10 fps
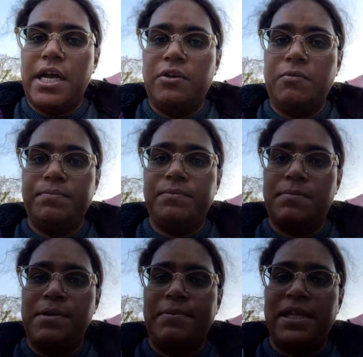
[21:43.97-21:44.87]
I know
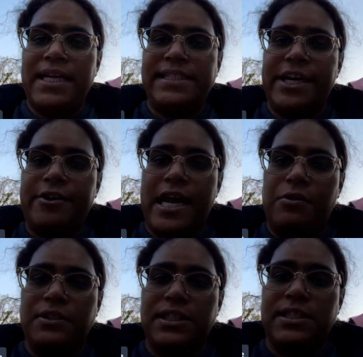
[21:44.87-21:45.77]
some people like tear
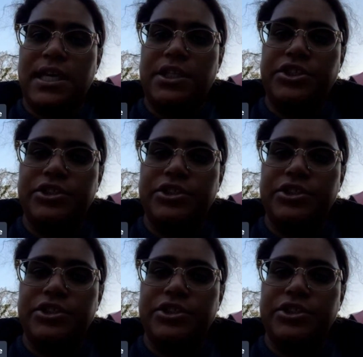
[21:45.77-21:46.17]
downs and such.